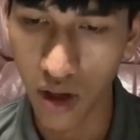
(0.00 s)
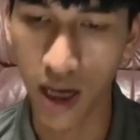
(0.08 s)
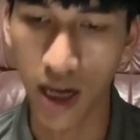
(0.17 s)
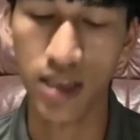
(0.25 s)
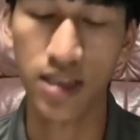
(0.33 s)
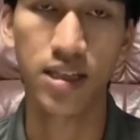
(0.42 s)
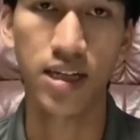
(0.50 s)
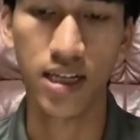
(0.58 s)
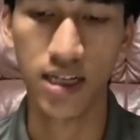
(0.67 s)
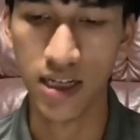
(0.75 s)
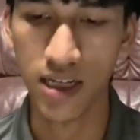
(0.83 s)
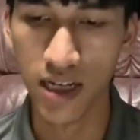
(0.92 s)

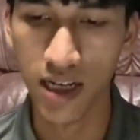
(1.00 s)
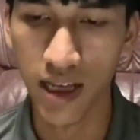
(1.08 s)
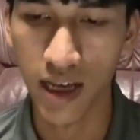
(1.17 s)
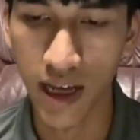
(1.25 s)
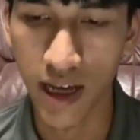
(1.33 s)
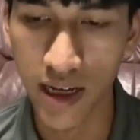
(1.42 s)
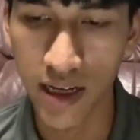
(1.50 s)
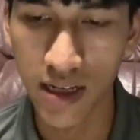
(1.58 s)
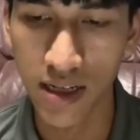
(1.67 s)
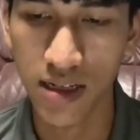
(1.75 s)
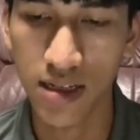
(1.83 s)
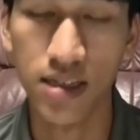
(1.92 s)
atricle and
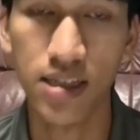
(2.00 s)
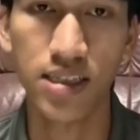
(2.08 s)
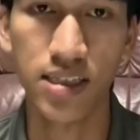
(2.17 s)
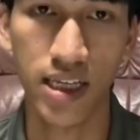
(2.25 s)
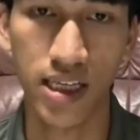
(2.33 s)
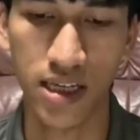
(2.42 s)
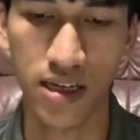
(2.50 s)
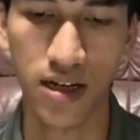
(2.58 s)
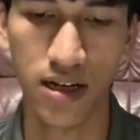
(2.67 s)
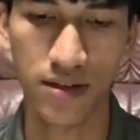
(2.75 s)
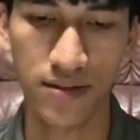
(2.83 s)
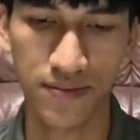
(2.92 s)
the saccule.
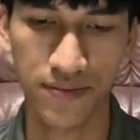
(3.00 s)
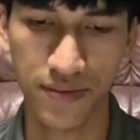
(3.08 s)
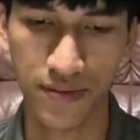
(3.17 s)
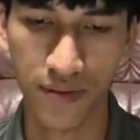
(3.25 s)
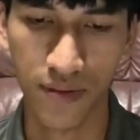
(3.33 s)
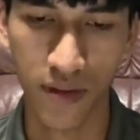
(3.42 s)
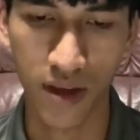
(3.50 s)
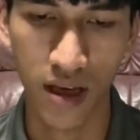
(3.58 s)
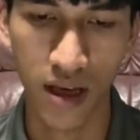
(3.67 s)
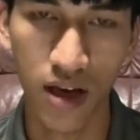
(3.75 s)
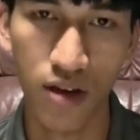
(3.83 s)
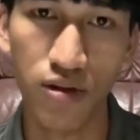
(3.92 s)

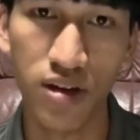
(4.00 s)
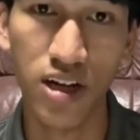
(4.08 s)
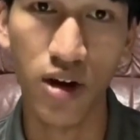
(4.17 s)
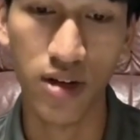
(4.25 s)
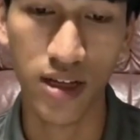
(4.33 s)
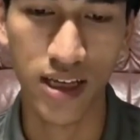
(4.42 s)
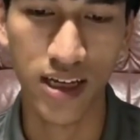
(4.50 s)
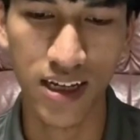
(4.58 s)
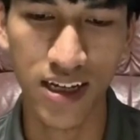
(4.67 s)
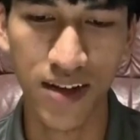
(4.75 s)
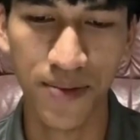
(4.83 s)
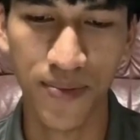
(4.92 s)
Without ear,
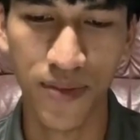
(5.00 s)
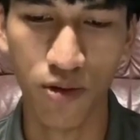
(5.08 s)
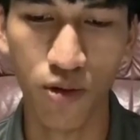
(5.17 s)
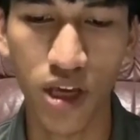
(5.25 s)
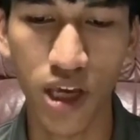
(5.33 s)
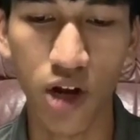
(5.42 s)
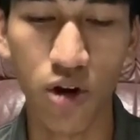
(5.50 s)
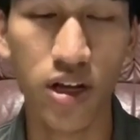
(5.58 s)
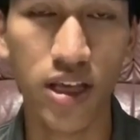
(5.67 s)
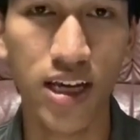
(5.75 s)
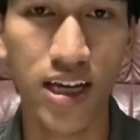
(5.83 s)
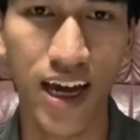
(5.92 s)
we cannot
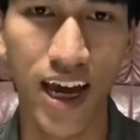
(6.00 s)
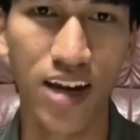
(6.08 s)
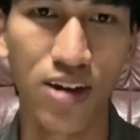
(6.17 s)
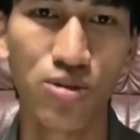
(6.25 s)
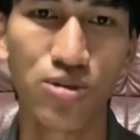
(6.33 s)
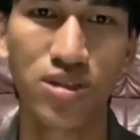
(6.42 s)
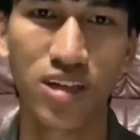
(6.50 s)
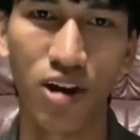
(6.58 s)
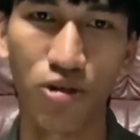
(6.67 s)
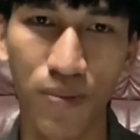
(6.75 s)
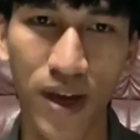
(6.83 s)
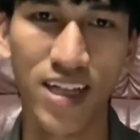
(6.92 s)
hear and lose
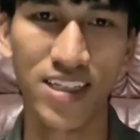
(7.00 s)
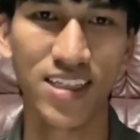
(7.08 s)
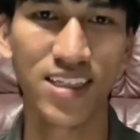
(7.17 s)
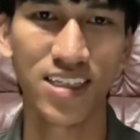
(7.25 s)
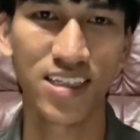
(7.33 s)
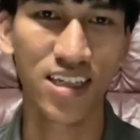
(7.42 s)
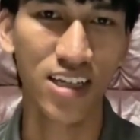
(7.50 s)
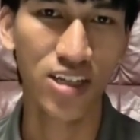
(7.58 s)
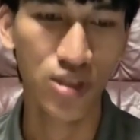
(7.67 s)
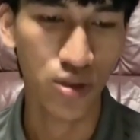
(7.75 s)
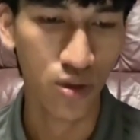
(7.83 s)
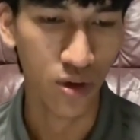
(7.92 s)
our balance.
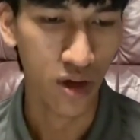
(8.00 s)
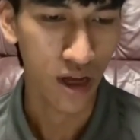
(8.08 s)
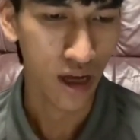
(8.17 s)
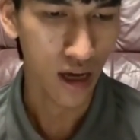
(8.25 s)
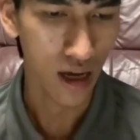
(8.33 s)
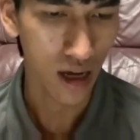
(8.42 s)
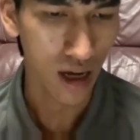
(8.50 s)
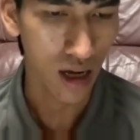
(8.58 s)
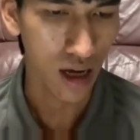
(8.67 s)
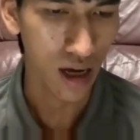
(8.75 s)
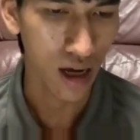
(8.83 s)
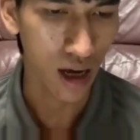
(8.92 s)
So,
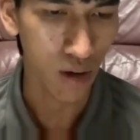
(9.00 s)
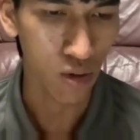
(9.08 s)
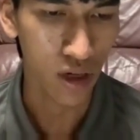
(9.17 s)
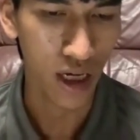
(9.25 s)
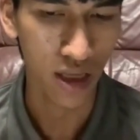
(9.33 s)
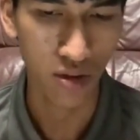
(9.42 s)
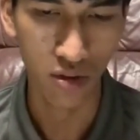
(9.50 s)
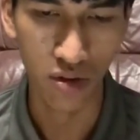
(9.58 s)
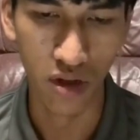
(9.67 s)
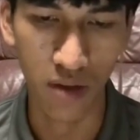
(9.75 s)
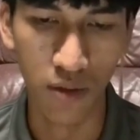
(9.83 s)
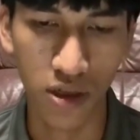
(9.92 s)
I would like to
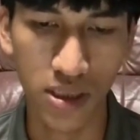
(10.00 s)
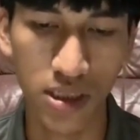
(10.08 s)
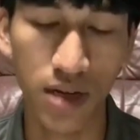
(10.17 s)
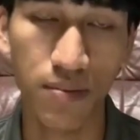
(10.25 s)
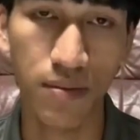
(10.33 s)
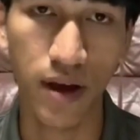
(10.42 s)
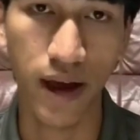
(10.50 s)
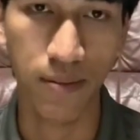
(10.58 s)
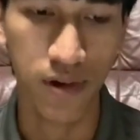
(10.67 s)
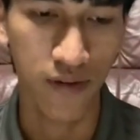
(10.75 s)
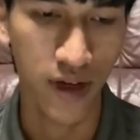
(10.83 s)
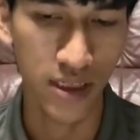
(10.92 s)
talk about some
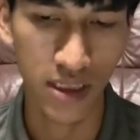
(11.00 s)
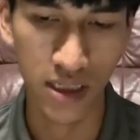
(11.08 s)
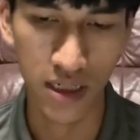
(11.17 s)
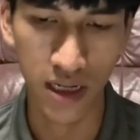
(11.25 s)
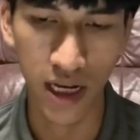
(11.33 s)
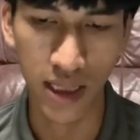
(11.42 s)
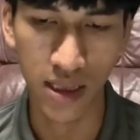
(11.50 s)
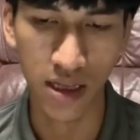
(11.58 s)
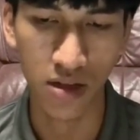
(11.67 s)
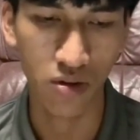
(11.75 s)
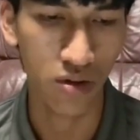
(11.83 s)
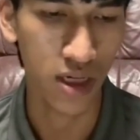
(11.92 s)
abbreviation related
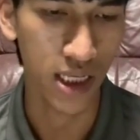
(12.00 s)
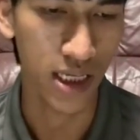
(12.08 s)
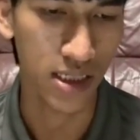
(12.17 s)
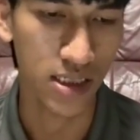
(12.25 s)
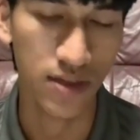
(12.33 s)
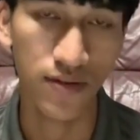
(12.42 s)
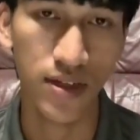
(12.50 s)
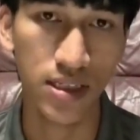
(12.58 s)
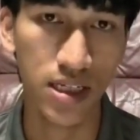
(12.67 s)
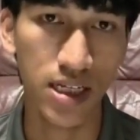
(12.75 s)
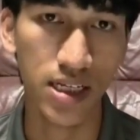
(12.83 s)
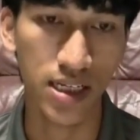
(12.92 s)
to the ears.
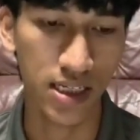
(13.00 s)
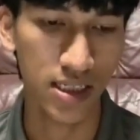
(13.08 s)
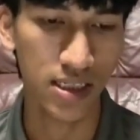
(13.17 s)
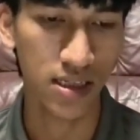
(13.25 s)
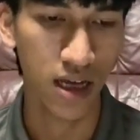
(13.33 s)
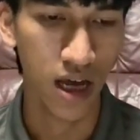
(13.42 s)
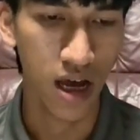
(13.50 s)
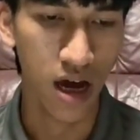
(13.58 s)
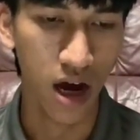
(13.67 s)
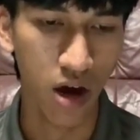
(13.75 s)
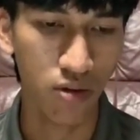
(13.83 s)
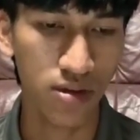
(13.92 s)
Firstly is
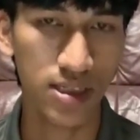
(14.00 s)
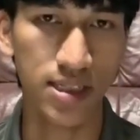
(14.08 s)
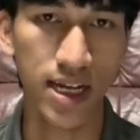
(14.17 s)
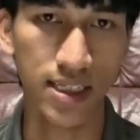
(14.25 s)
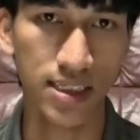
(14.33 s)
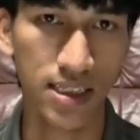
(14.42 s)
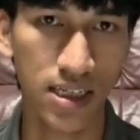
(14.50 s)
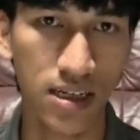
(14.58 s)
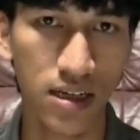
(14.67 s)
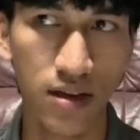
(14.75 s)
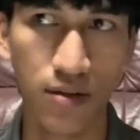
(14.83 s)
auris dexter,